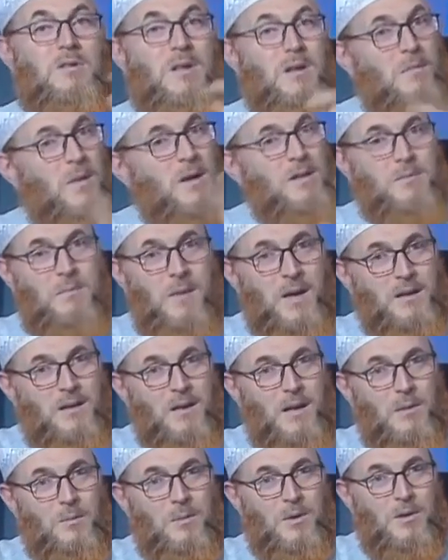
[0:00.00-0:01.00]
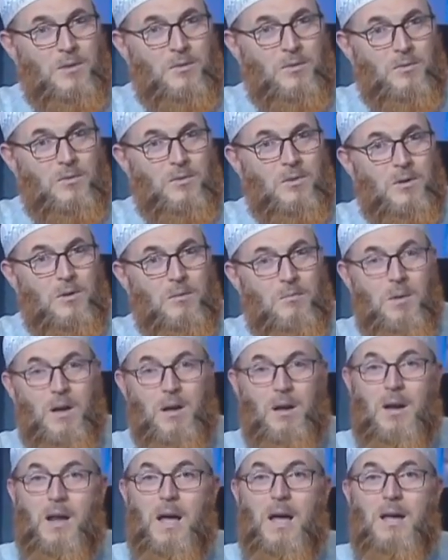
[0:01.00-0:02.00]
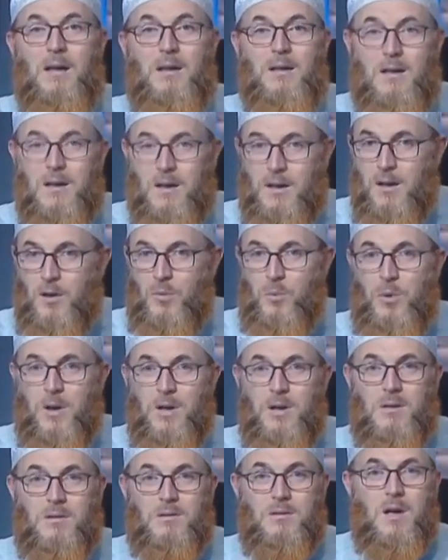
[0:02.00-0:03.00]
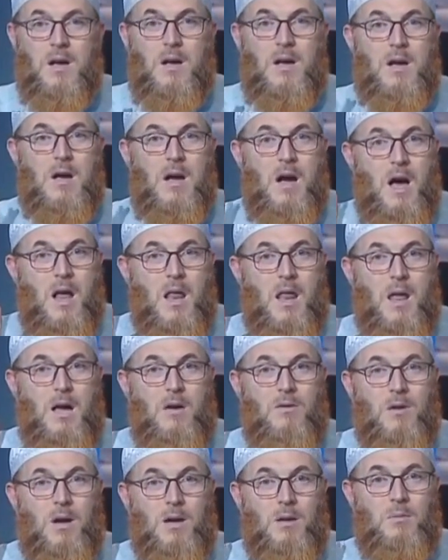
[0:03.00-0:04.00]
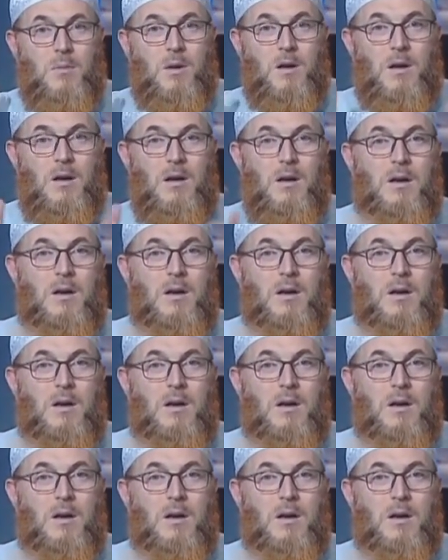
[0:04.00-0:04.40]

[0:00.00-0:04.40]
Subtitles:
They must make takbir too, but like the regular prayers. Allahu Akbar.